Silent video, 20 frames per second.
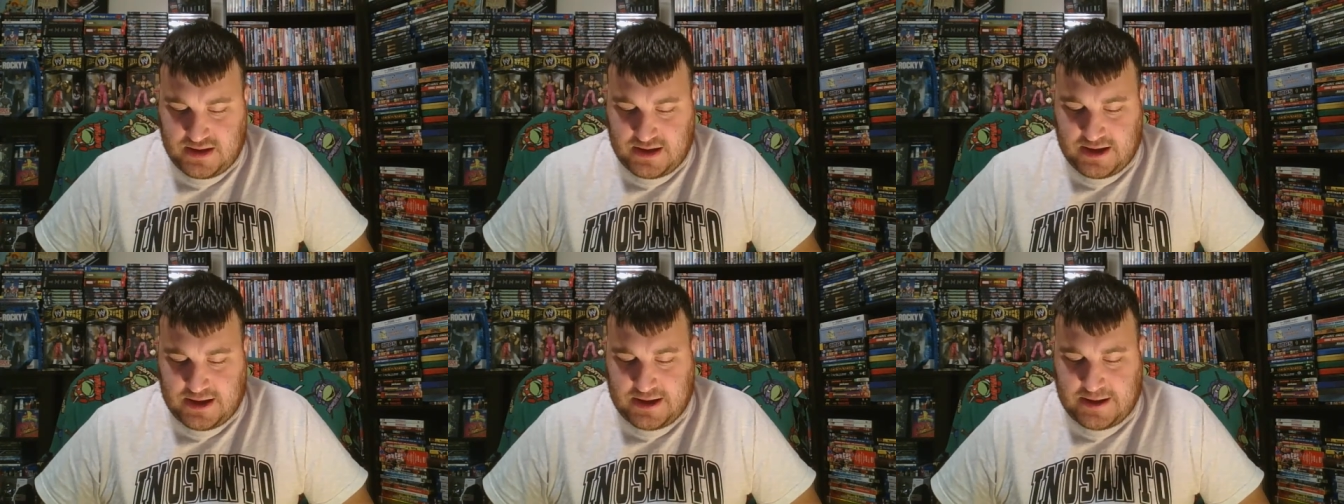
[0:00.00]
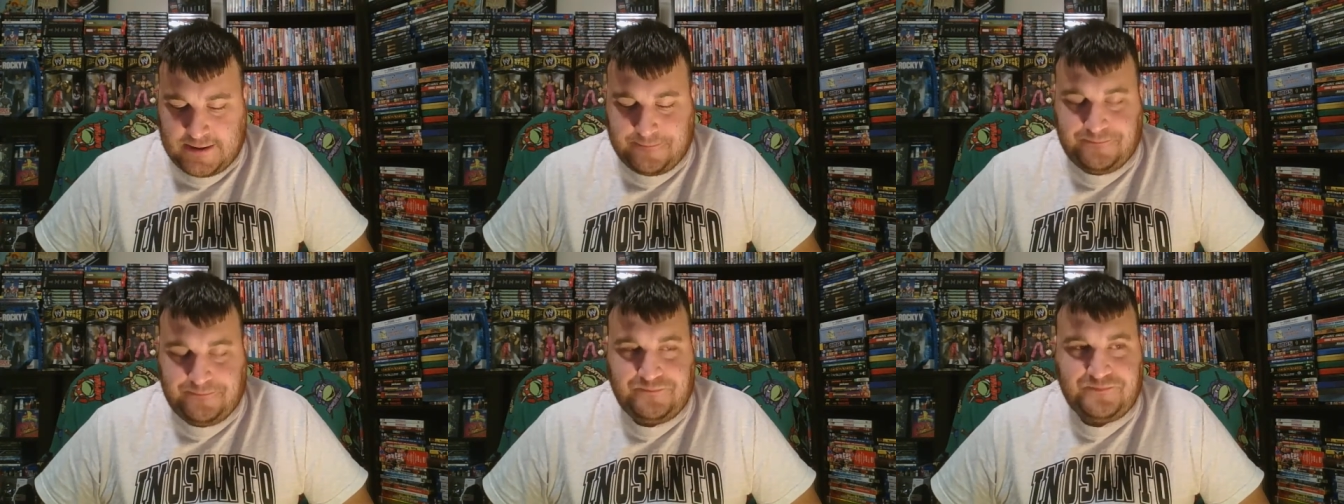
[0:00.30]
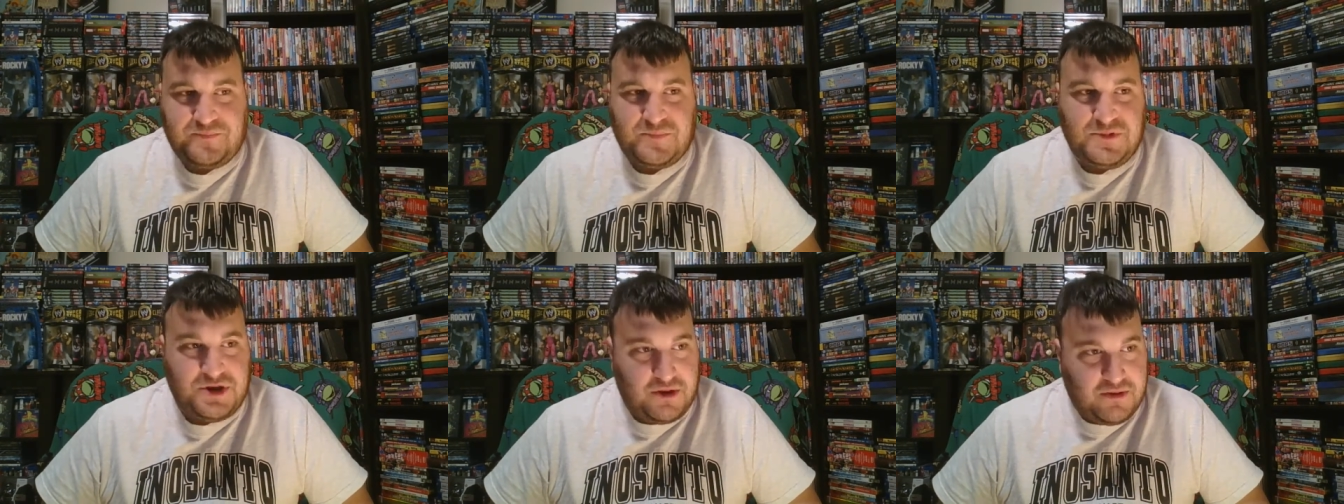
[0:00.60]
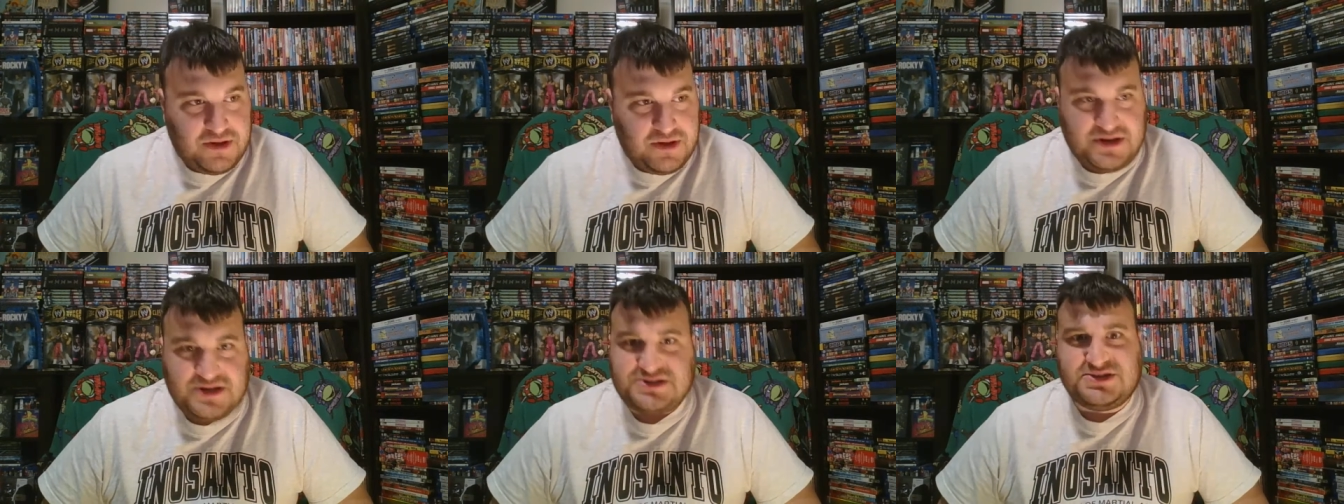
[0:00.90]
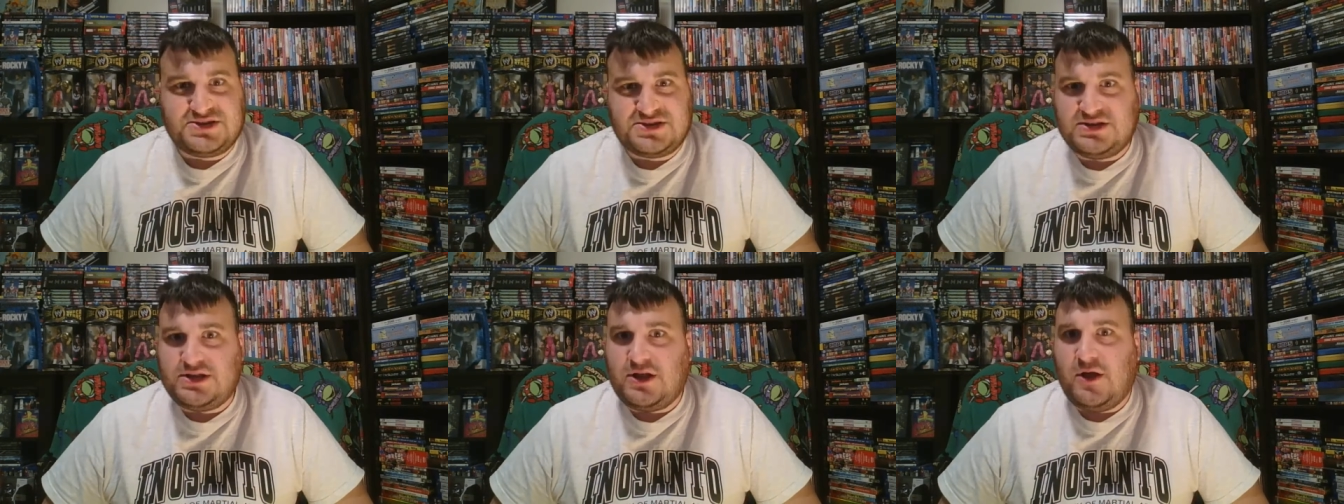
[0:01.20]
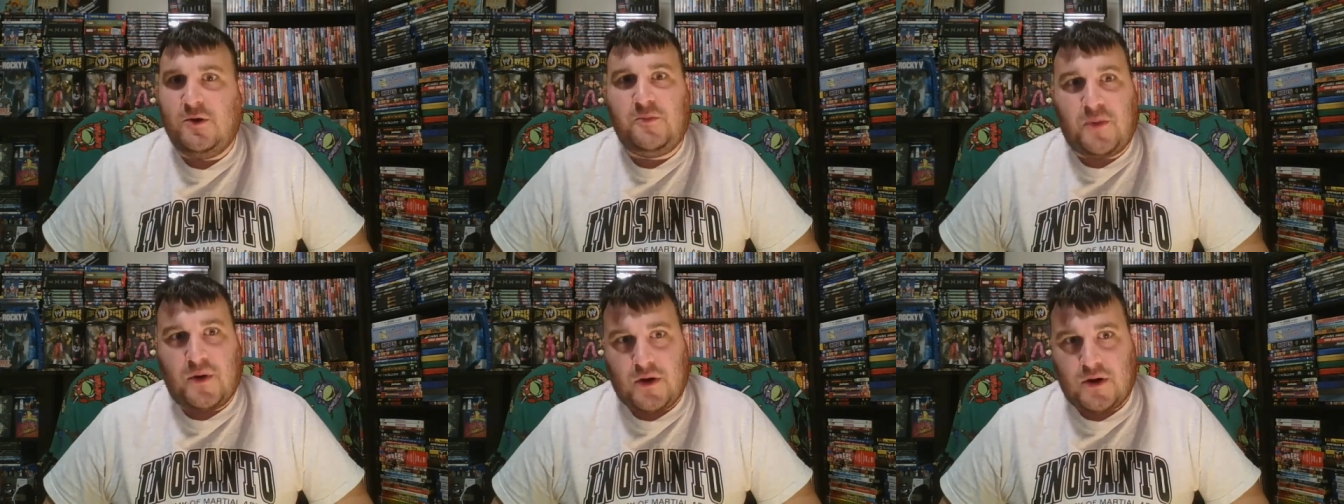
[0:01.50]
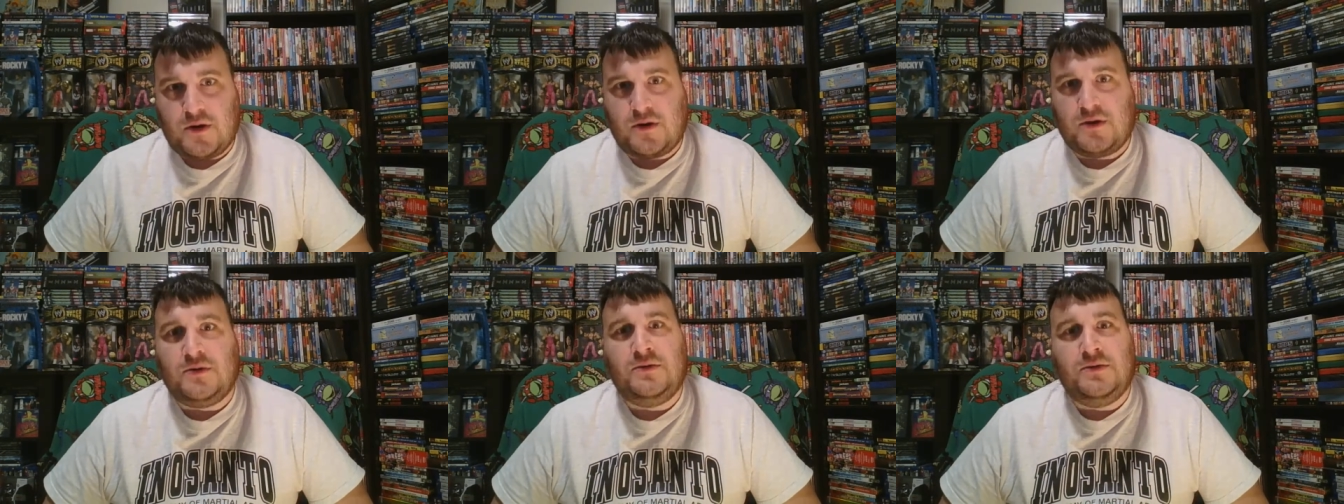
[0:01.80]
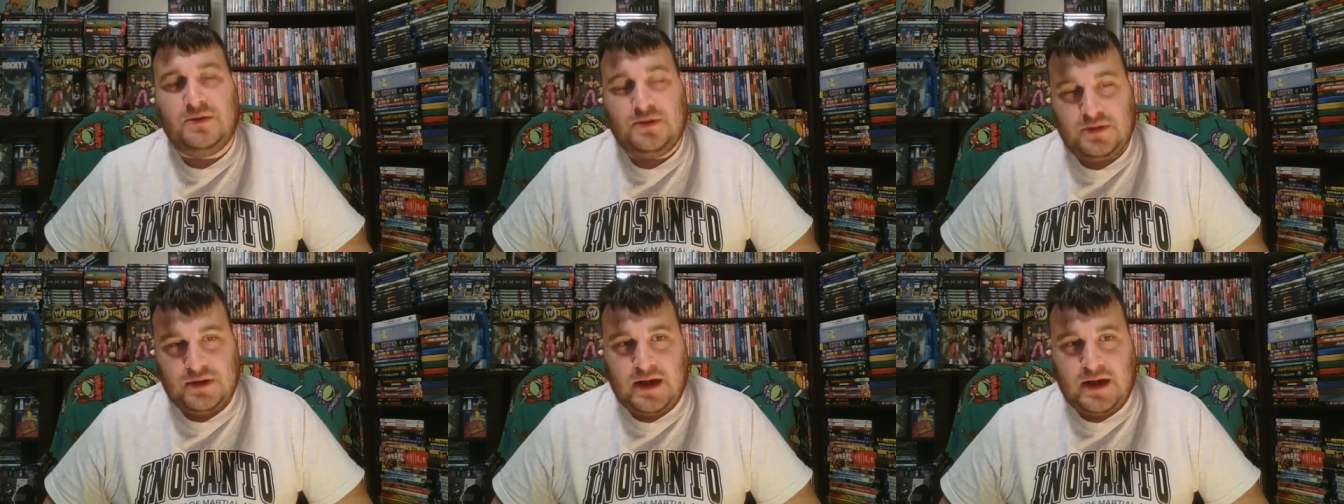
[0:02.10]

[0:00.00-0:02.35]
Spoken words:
You know, it is a slow burn.